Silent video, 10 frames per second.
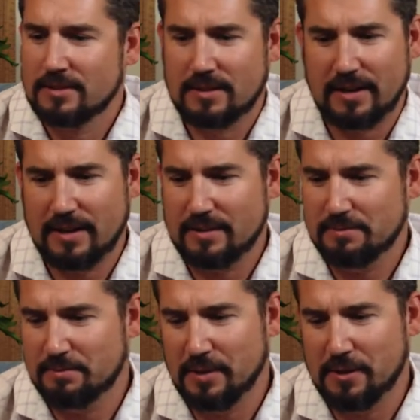uh,
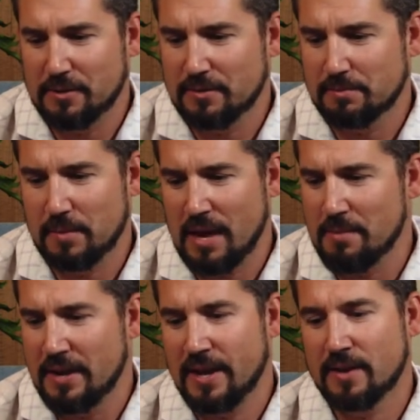you know,
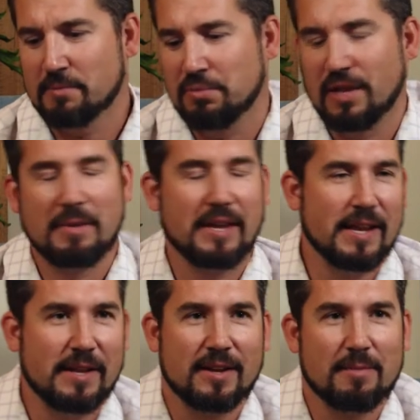M&A on plumbing
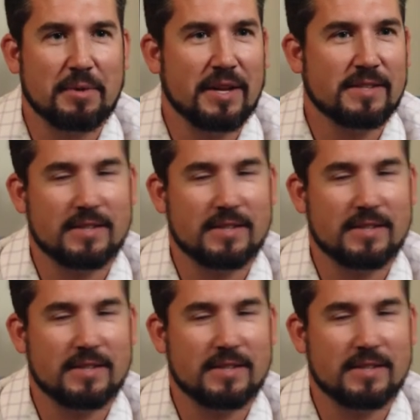heating companies.